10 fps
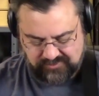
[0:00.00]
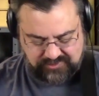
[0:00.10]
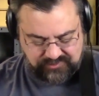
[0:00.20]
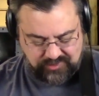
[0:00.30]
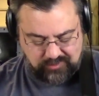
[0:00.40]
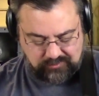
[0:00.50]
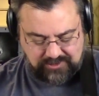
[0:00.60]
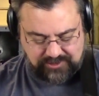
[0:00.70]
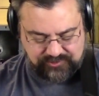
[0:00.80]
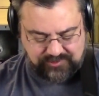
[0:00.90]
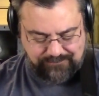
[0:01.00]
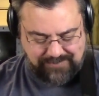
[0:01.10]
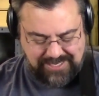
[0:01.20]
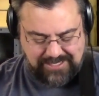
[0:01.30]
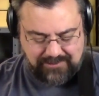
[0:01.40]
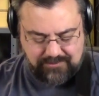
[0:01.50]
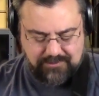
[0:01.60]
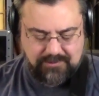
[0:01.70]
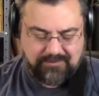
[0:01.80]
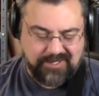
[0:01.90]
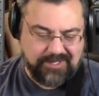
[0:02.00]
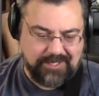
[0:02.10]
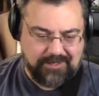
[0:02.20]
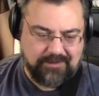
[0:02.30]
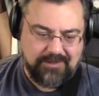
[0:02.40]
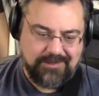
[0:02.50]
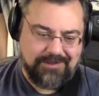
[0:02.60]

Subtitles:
It says the old custom made right here.